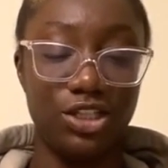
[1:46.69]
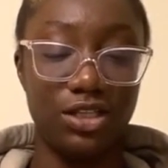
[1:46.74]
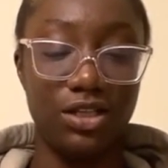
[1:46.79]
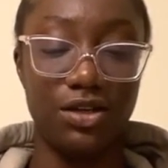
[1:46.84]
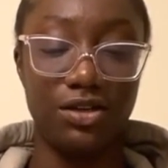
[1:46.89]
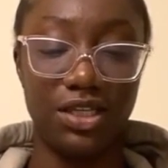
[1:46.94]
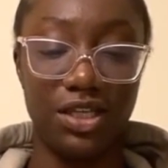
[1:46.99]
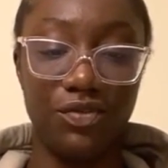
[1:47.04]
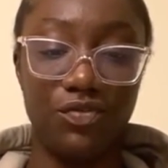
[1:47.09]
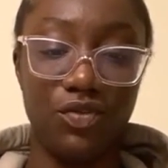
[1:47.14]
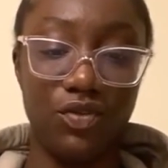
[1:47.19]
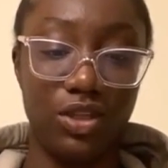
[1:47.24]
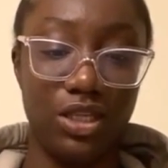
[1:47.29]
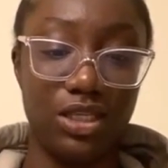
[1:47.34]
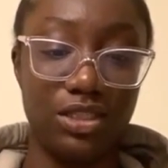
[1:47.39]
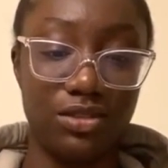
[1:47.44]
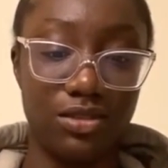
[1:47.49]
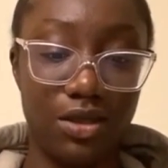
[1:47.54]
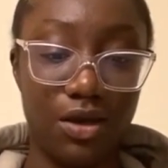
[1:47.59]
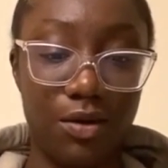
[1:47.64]
And I'll give you an
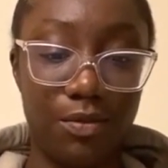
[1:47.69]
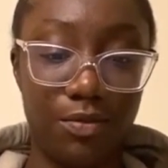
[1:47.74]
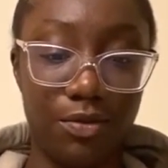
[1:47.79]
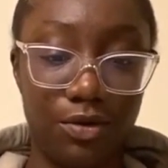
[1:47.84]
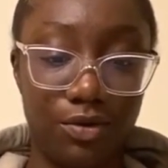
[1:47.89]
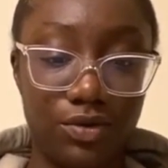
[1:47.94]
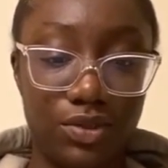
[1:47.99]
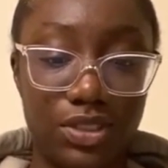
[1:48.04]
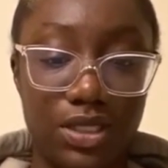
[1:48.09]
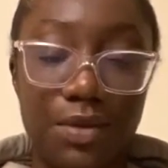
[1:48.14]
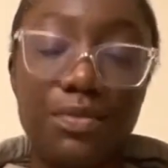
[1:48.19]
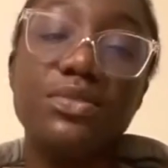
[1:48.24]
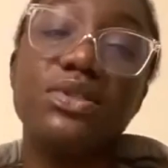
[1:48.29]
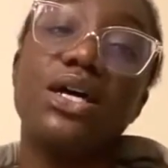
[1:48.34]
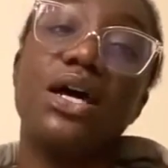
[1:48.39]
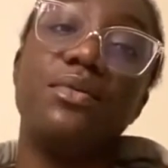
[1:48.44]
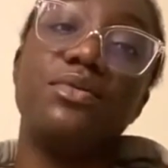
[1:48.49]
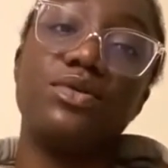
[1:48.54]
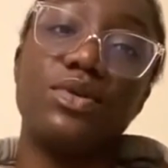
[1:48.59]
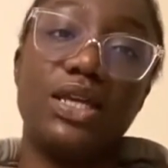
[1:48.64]
example.
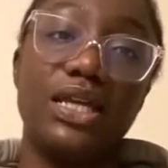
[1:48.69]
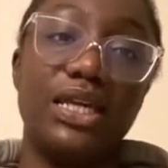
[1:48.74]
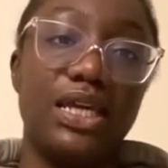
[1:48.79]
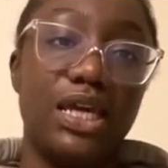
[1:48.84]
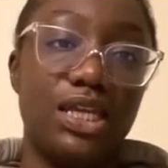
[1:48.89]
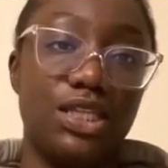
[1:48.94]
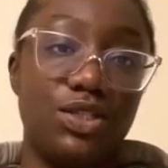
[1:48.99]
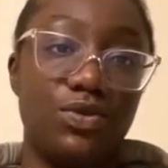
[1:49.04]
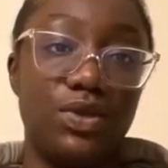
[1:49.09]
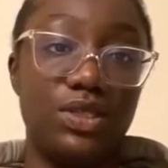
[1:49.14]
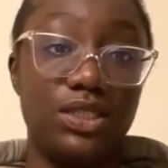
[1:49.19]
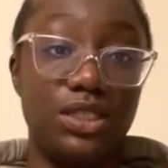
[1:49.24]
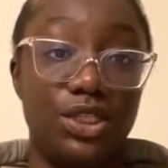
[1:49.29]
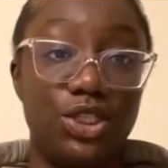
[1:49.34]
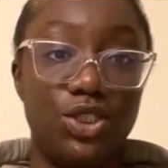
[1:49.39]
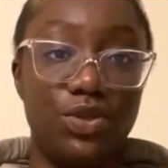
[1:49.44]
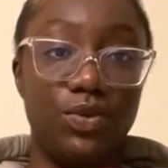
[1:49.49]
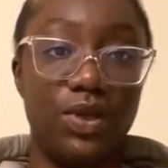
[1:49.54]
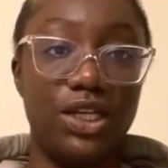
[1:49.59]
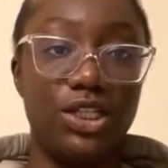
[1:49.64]
Sometimes when I get into a
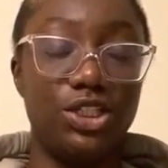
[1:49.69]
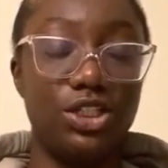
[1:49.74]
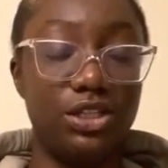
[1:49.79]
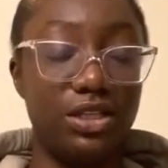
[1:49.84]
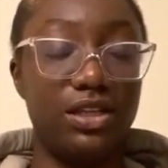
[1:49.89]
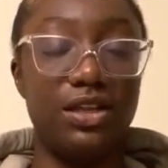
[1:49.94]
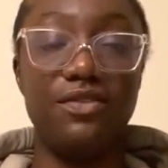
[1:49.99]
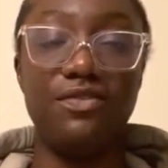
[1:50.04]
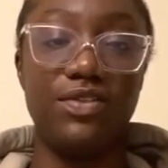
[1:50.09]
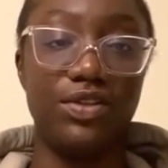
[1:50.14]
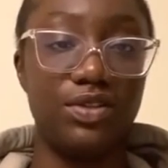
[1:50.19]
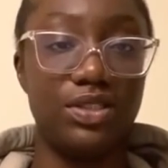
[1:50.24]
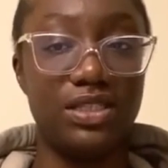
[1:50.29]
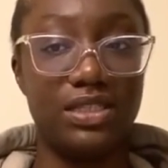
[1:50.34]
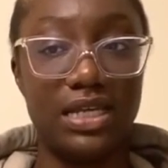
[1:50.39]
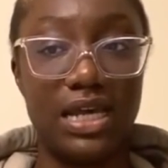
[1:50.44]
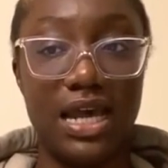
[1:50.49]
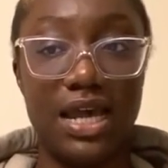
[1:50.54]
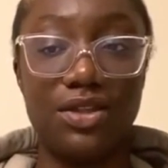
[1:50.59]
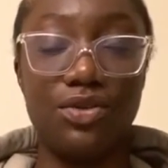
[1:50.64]
situation and I feel
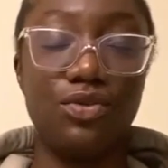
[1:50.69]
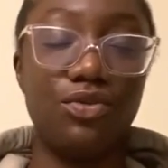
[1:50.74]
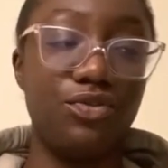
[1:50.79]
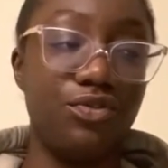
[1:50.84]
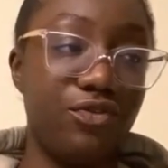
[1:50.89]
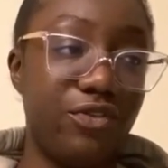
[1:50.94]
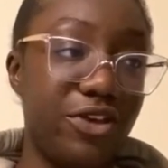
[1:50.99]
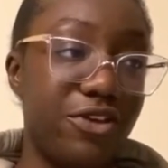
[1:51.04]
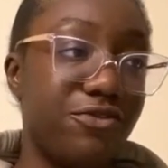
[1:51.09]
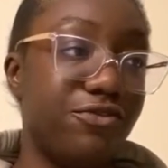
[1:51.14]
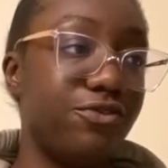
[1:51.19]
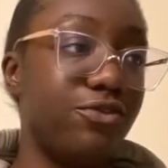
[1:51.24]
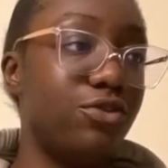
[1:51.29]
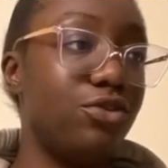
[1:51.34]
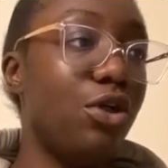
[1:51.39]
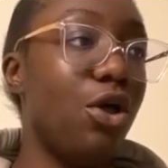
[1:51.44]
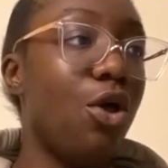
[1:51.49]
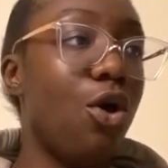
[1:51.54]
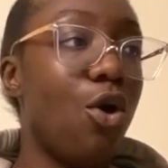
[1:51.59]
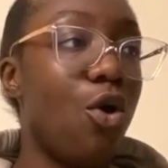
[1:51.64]
sad or
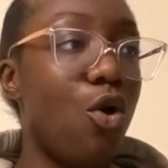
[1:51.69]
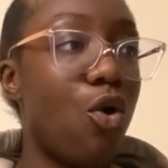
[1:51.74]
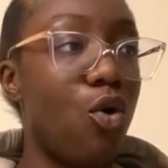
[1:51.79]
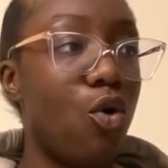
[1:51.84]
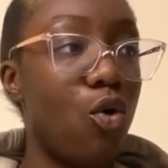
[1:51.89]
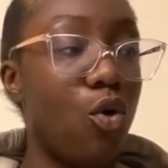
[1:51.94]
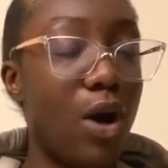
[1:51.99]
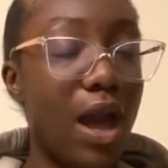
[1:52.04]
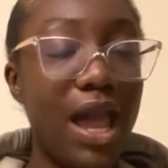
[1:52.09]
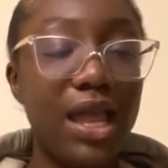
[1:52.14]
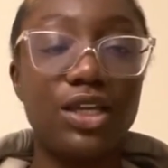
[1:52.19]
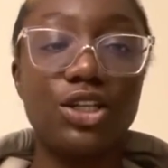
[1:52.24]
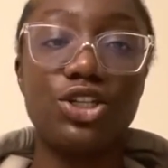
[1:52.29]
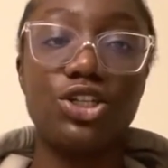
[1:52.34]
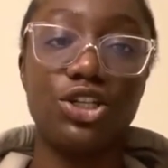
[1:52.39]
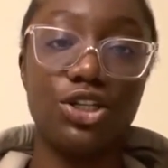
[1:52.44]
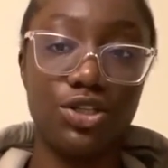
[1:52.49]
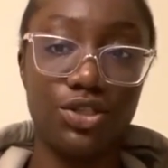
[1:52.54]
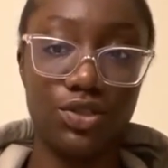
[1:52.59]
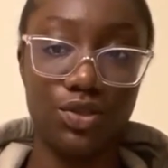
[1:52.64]
fearful or
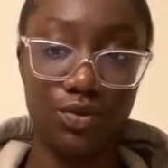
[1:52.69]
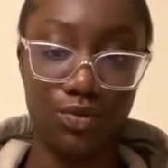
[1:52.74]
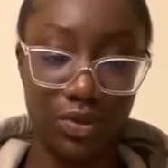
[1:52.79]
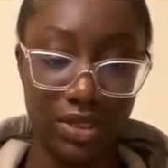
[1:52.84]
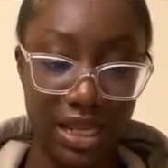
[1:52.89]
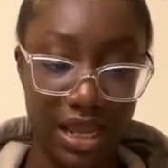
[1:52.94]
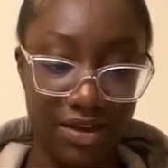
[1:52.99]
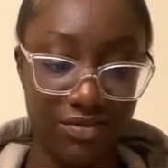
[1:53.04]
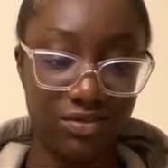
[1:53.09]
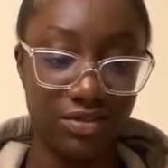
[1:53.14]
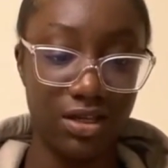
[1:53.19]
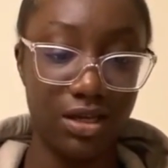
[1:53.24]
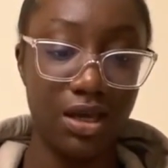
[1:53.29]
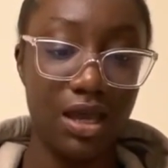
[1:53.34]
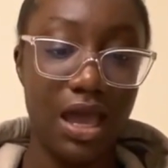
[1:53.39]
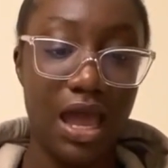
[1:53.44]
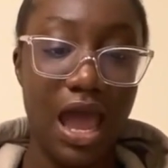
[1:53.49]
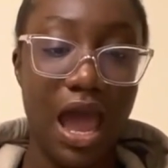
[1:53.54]
anxious or whatever,